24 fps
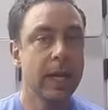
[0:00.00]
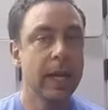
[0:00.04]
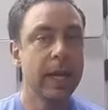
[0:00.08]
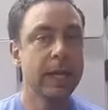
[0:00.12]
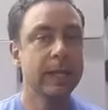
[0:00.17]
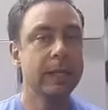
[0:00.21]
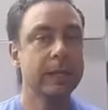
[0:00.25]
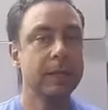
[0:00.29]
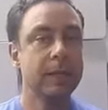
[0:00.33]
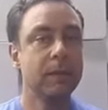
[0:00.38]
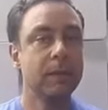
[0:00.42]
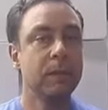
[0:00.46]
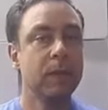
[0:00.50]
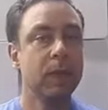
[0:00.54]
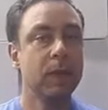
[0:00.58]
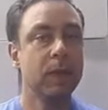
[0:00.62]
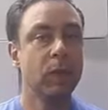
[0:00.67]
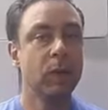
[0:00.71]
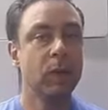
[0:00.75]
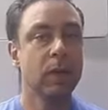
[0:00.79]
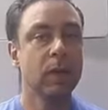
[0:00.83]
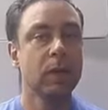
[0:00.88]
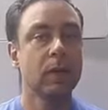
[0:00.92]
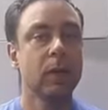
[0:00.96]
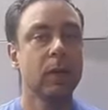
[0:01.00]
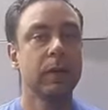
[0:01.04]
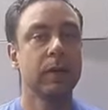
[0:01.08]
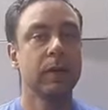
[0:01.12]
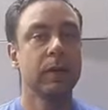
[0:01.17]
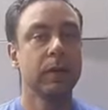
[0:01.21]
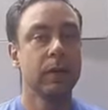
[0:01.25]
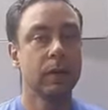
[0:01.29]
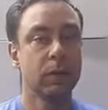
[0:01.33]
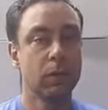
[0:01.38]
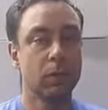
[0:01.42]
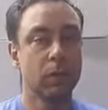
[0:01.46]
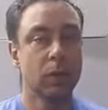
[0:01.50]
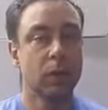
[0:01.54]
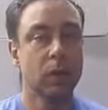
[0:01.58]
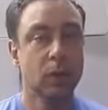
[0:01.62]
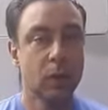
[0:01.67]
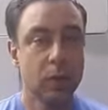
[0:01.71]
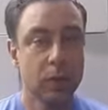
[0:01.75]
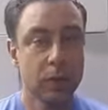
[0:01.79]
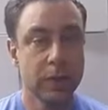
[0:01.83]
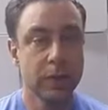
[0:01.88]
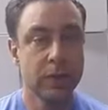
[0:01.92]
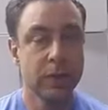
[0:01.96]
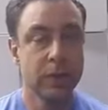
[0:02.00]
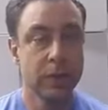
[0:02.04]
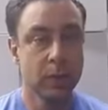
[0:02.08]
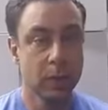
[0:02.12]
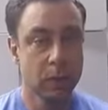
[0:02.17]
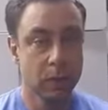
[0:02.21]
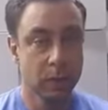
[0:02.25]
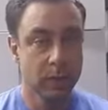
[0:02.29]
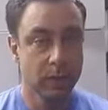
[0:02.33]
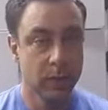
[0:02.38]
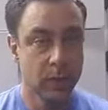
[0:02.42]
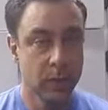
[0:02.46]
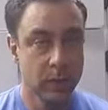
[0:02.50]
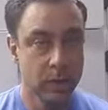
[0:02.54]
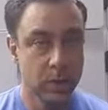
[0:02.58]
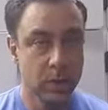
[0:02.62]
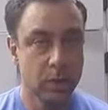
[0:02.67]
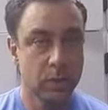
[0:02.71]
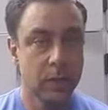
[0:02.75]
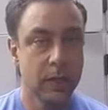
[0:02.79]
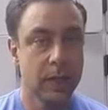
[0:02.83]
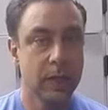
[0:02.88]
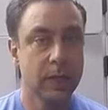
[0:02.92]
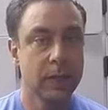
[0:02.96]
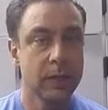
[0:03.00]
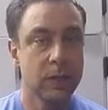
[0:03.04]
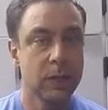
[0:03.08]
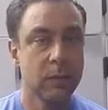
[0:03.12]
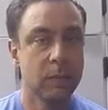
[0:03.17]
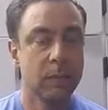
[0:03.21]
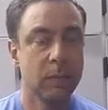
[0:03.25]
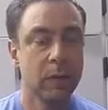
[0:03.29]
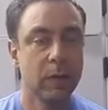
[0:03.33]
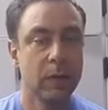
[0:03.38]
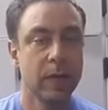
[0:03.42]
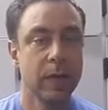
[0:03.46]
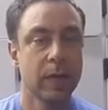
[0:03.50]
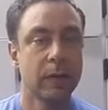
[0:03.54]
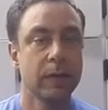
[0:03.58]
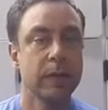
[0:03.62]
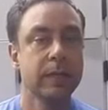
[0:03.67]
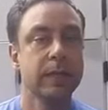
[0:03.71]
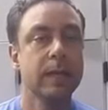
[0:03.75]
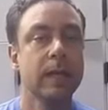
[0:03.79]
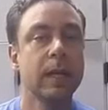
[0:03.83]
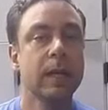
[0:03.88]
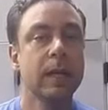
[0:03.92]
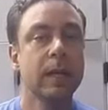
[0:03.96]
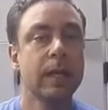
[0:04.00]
and simply work on your rows, your reverse shrugs, your pull downs.